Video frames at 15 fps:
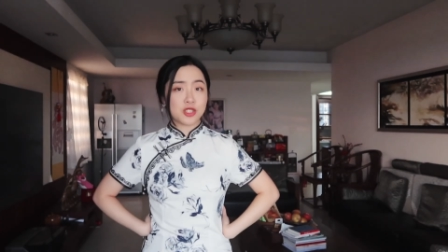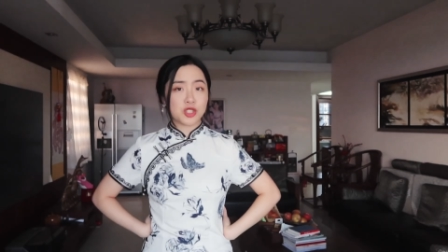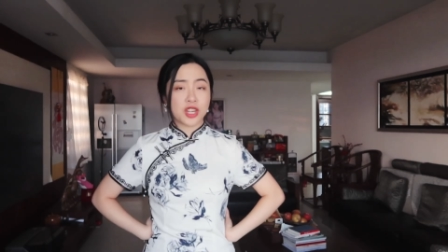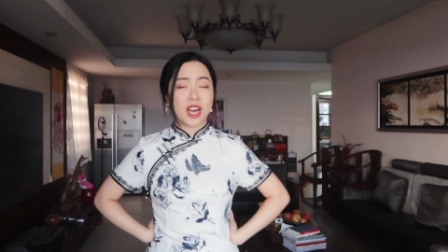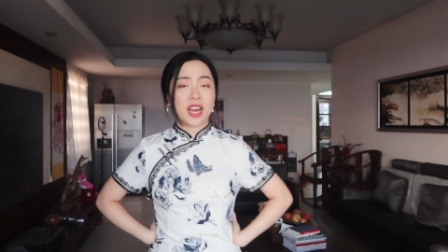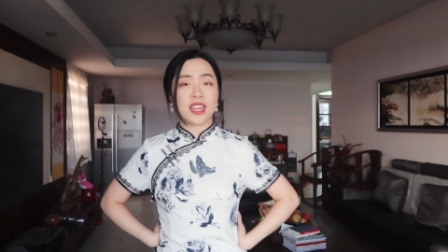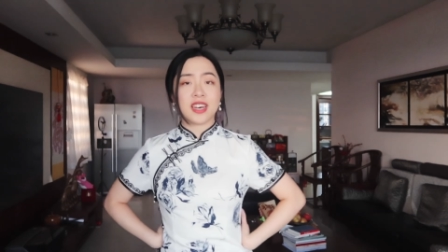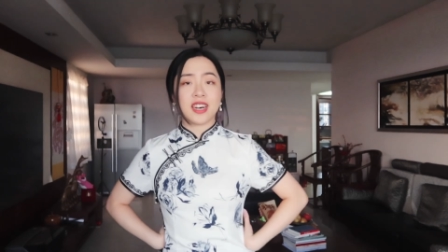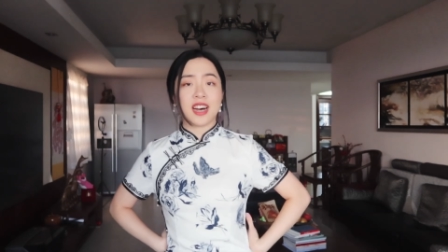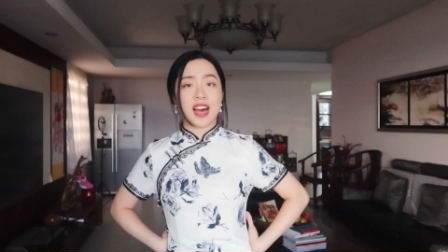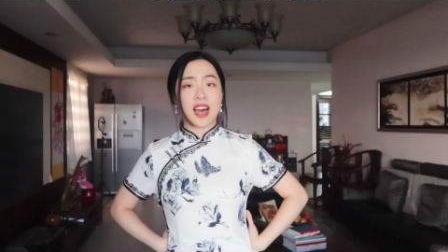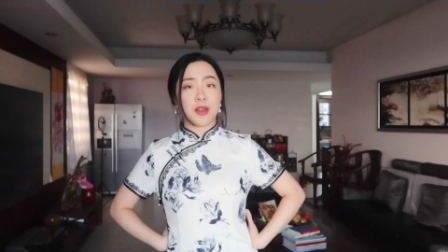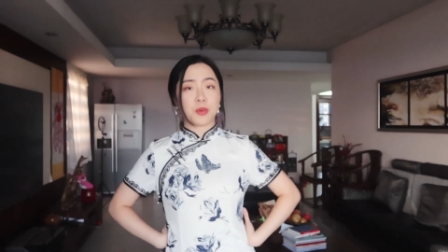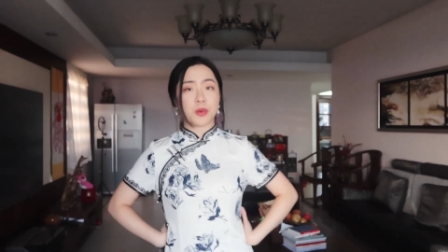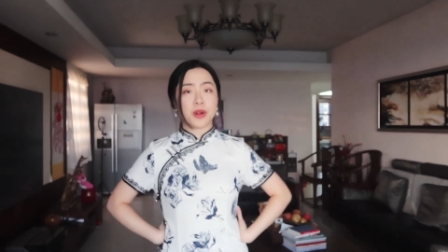in China,
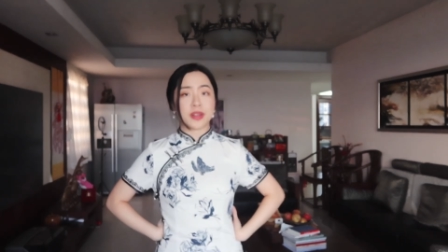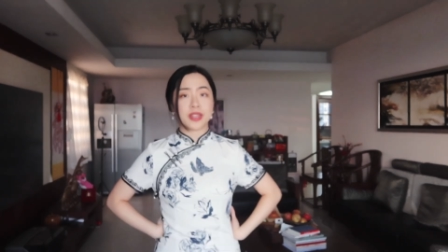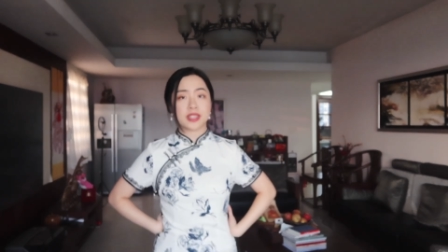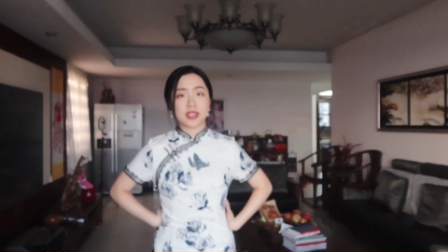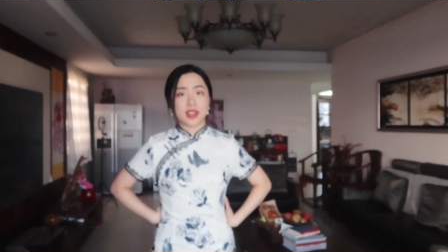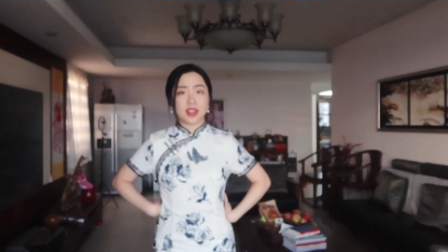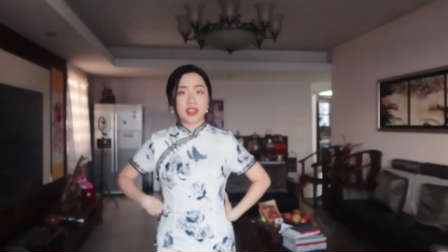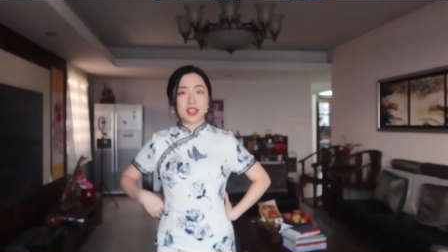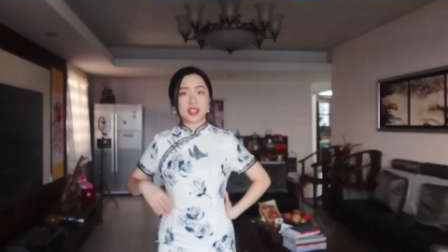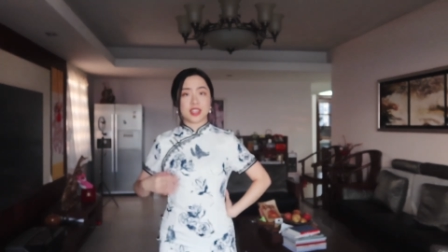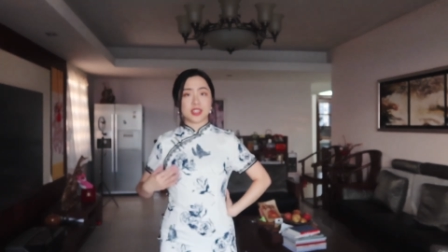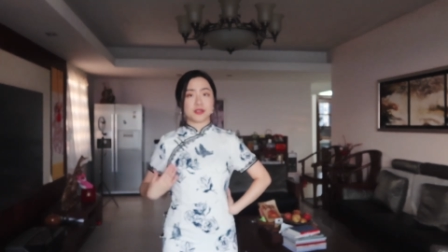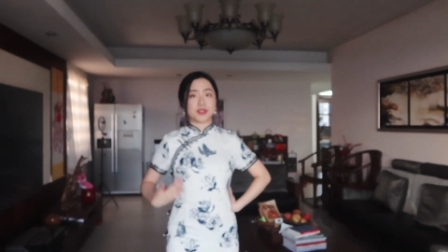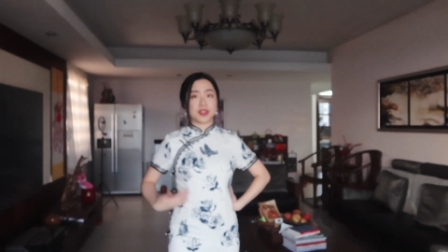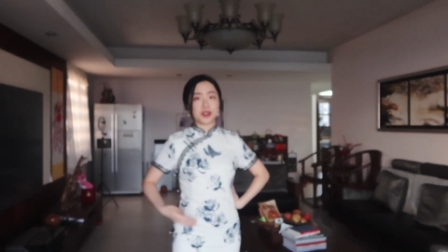I'm wearing something that
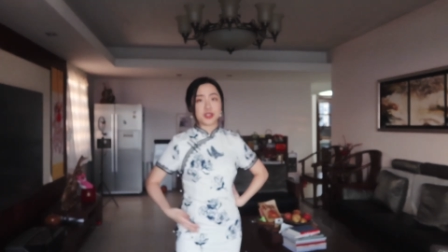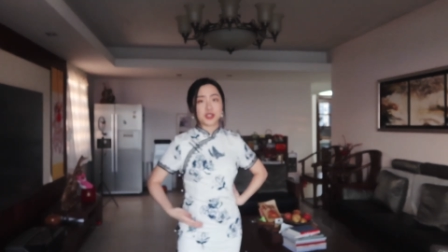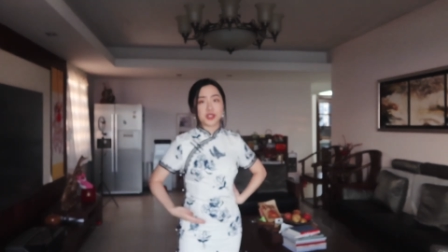is very